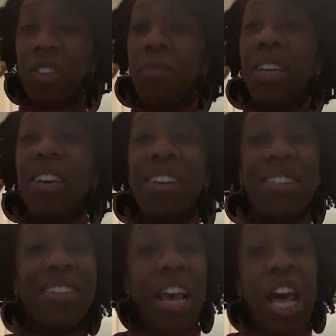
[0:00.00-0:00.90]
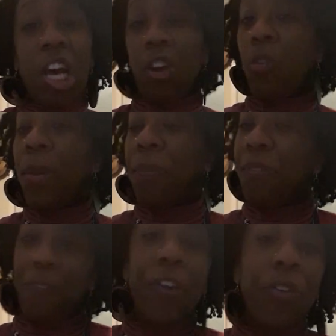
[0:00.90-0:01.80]
because
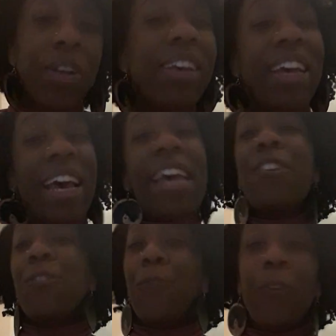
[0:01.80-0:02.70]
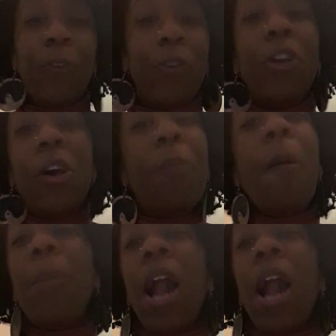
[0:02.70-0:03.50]
food is food, but